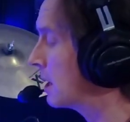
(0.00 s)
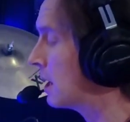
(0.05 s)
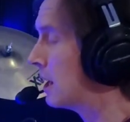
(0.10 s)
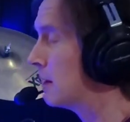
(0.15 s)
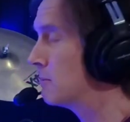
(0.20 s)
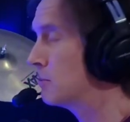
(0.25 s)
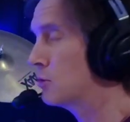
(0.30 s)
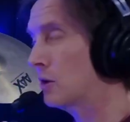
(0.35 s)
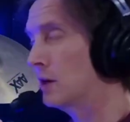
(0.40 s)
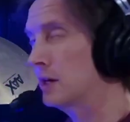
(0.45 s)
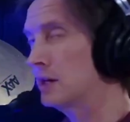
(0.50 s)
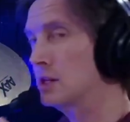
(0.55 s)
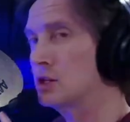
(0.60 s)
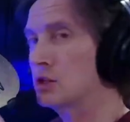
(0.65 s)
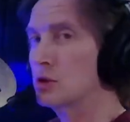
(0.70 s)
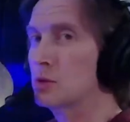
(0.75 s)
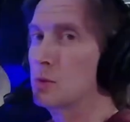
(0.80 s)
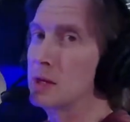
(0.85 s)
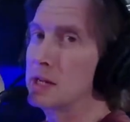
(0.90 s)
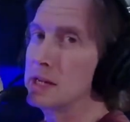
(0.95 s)
I'm trying to
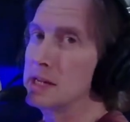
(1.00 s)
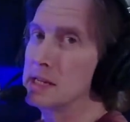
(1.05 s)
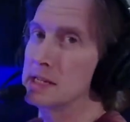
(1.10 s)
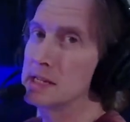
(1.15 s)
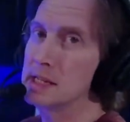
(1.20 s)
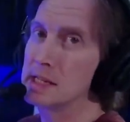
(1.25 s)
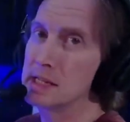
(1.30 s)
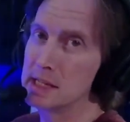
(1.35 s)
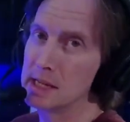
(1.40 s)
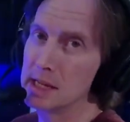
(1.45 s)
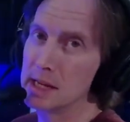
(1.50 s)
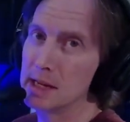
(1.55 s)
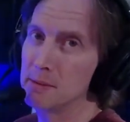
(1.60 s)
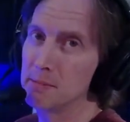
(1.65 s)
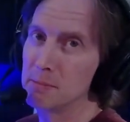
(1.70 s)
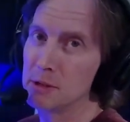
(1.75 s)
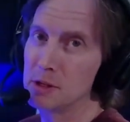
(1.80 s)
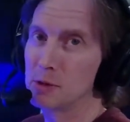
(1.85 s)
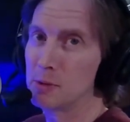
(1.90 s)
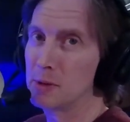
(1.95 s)
squeeze this
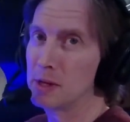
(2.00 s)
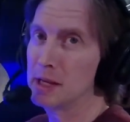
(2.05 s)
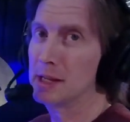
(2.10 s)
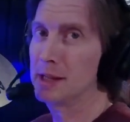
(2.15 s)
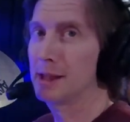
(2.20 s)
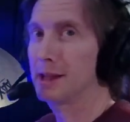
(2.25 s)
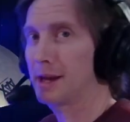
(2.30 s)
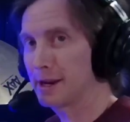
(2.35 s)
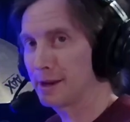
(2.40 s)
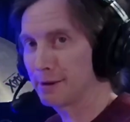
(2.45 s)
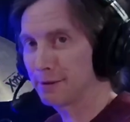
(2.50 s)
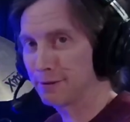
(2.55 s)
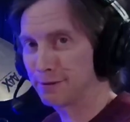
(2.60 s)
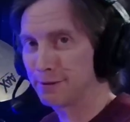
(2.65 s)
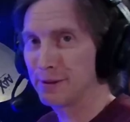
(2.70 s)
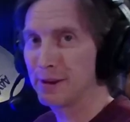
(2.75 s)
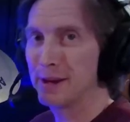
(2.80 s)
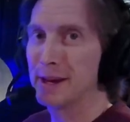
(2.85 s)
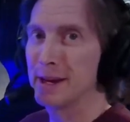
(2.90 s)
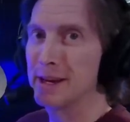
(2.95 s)
in between
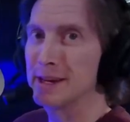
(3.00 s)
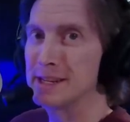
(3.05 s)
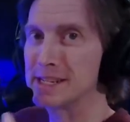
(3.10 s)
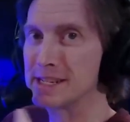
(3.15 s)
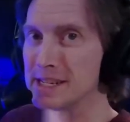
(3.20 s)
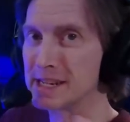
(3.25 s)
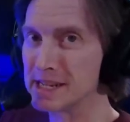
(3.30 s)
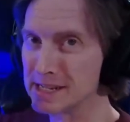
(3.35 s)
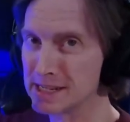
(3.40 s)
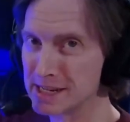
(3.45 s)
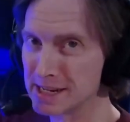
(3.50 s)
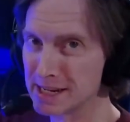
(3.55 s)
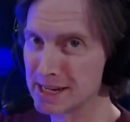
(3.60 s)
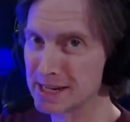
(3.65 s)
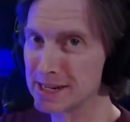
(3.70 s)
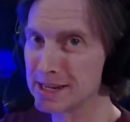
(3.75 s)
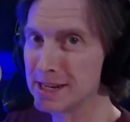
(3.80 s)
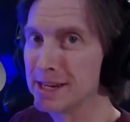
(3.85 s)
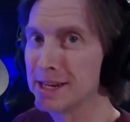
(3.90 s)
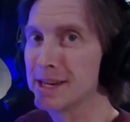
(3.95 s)
life,
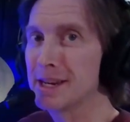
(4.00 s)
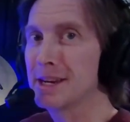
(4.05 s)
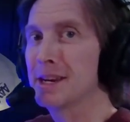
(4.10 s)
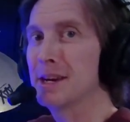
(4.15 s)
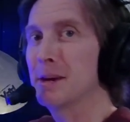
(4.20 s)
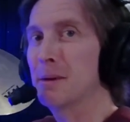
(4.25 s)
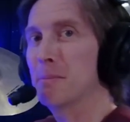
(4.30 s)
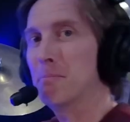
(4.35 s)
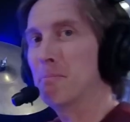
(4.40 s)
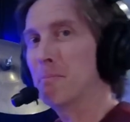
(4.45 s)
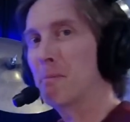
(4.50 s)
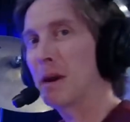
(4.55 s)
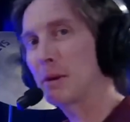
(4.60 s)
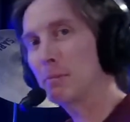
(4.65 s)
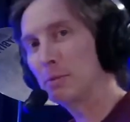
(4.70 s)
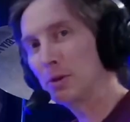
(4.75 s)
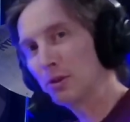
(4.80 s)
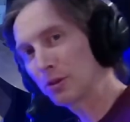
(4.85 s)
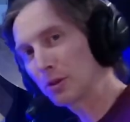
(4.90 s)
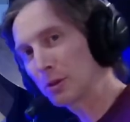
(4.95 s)
teaching, my
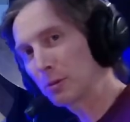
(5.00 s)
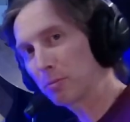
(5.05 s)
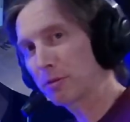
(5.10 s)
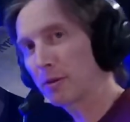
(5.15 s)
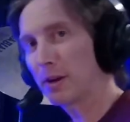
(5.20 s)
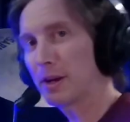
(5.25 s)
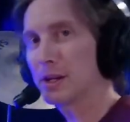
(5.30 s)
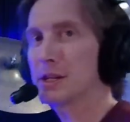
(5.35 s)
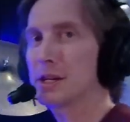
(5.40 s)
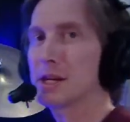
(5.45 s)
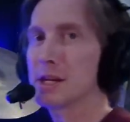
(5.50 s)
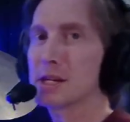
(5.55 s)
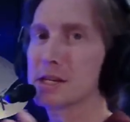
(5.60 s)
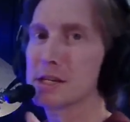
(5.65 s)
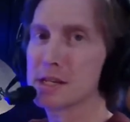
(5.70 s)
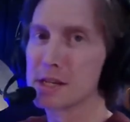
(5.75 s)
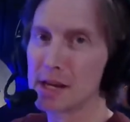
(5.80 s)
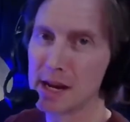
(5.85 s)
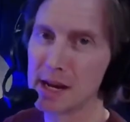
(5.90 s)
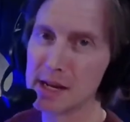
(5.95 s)
musical
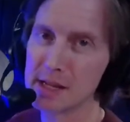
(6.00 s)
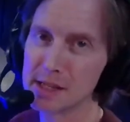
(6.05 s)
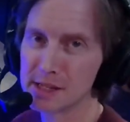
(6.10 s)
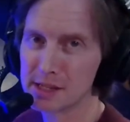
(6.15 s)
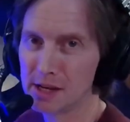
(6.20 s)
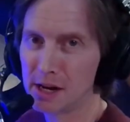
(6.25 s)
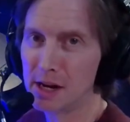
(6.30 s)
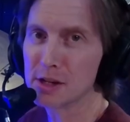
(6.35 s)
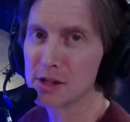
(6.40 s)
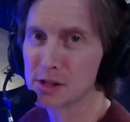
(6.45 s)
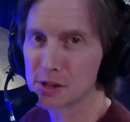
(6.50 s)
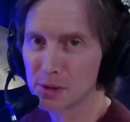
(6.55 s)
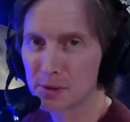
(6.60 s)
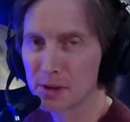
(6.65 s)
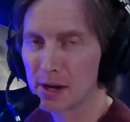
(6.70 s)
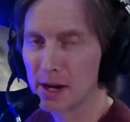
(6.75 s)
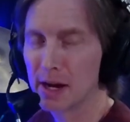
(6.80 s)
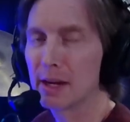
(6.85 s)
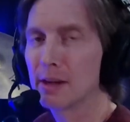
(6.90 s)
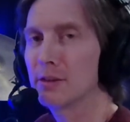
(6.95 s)
projects, and such,
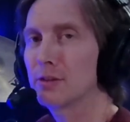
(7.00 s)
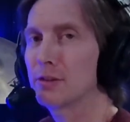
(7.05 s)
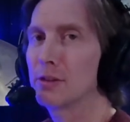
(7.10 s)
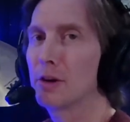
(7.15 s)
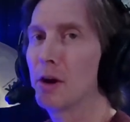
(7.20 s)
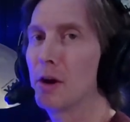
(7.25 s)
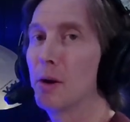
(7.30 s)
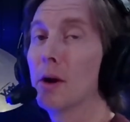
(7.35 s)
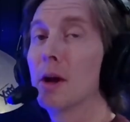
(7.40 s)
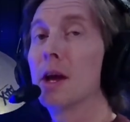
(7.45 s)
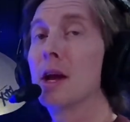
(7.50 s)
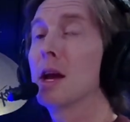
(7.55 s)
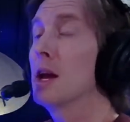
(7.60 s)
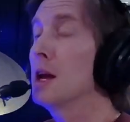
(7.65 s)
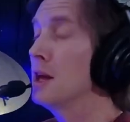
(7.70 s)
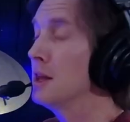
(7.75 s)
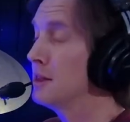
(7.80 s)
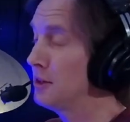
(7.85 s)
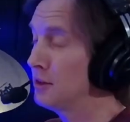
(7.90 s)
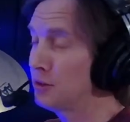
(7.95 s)
okay? So
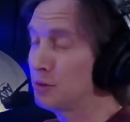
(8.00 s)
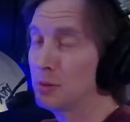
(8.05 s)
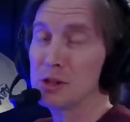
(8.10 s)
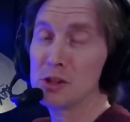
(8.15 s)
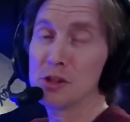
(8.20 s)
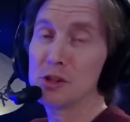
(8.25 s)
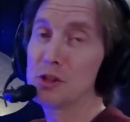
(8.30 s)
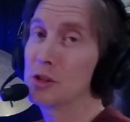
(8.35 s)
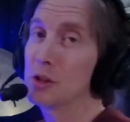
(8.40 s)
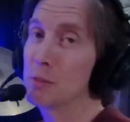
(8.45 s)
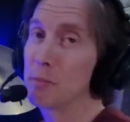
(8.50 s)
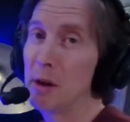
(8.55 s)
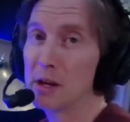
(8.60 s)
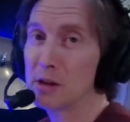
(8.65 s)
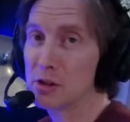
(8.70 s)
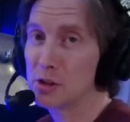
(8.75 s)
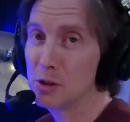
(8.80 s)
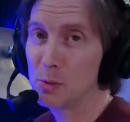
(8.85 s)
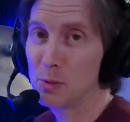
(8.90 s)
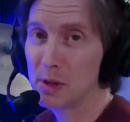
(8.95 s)
this one just took
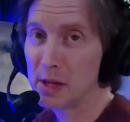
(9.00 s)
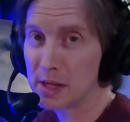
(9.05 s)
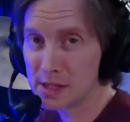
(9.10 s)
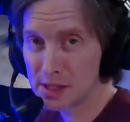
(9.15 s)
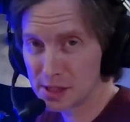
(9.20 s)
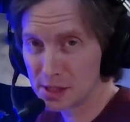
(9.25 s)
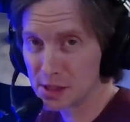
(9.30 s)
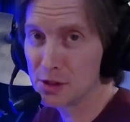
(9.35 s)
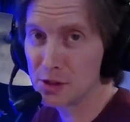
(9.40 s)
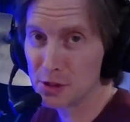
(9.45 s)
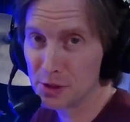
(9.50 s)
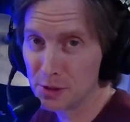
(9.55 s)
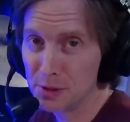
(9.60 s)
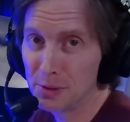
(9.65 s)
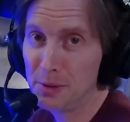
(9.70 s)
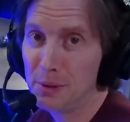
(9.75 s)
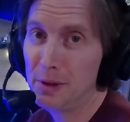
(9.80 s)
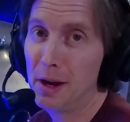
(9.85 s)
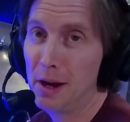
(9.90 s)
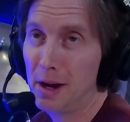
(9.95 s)
about 2 weeks to
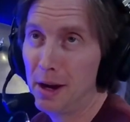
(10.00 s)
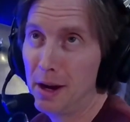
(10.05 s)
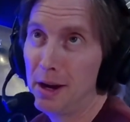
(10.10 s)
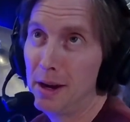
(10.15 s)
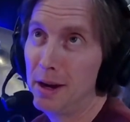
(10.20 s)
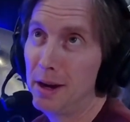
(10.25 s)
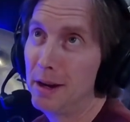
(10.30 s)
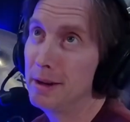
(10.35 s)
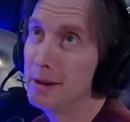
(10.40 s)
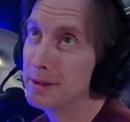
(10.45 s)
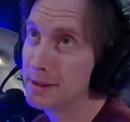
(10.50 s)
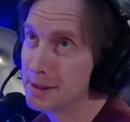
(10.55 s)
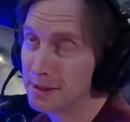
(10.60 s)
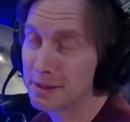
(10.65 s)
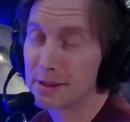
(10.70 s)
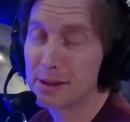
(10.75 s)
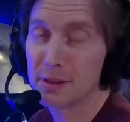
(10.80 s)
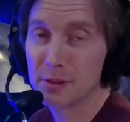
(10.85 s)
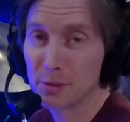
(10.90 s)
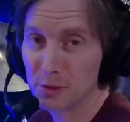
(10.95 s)
do,
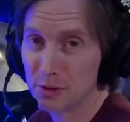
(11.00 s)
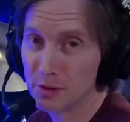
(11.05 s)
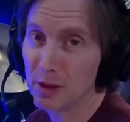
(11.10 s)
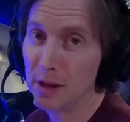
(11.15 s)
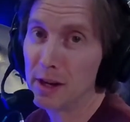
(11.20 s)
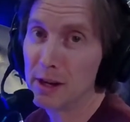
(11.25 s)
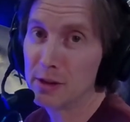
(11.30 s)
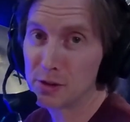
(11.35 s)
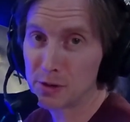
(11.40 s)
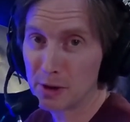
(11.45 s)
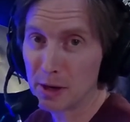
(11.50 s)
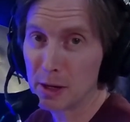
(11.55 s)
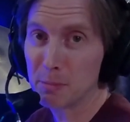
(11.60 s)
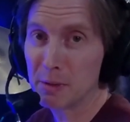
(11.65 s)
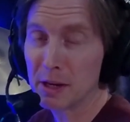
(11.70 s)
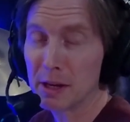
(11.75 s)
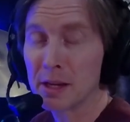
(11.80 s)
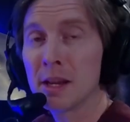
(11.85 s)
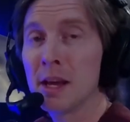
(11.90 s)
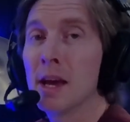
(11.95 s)
just because it was a lot of
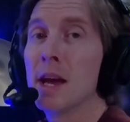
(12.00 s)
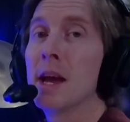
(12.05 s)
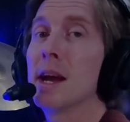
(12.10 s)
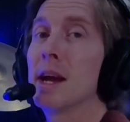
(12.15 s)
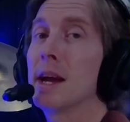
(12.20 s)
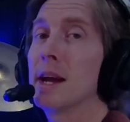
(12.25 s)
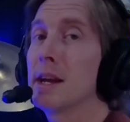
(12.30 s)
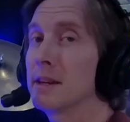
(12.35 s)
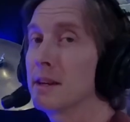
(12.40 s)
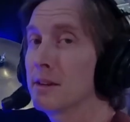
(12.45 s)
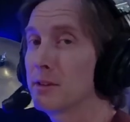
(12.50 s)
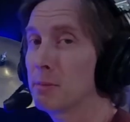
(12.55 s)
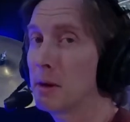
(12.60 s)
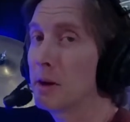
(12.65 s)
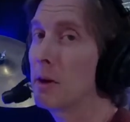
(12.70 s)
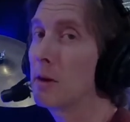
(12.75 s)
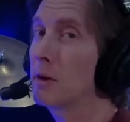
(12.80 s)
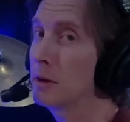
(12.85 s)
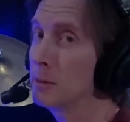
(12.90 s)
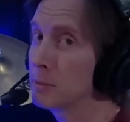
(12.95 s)
scraping. And yes,
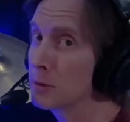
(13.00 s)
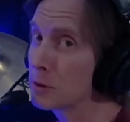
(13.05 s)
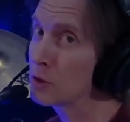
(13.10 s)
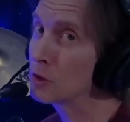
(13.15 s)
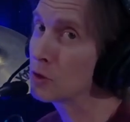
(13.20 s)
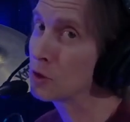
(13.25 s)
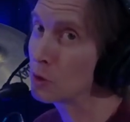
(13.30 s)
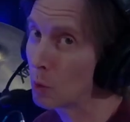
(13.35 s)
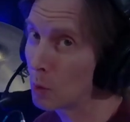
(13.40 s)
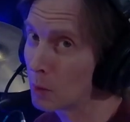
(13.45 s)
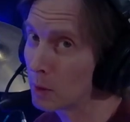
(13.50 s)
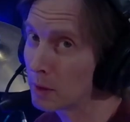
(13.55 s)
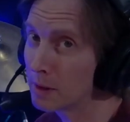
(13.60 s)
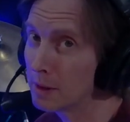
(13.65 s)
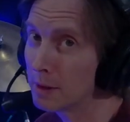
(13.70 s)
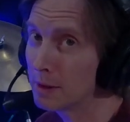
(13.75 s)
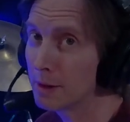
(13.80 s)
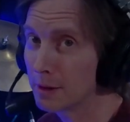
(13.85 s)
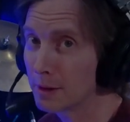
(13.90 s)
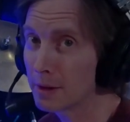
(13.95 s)
my arms are
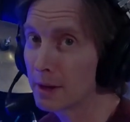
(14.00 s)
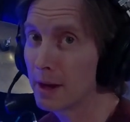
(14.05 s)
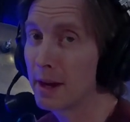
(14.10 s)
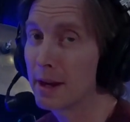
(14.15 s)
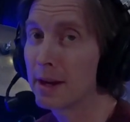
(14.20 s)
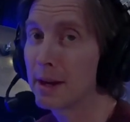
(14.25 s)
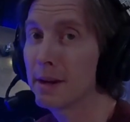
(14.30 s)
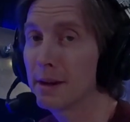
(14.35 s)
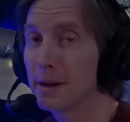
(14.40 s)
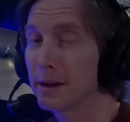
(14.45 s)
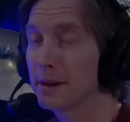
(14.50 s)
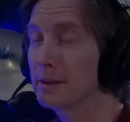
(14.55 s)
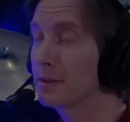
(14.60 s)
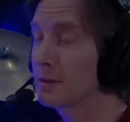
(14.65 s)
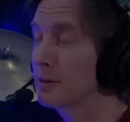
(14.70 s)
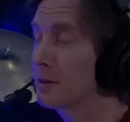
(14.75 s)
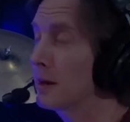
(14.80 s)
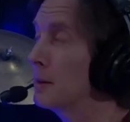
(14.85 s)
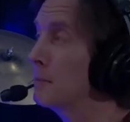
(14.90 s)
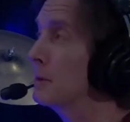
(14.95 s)
sore, okay?
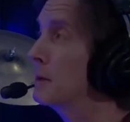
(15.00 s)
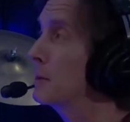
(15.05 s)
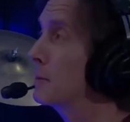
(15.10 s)
Cry me a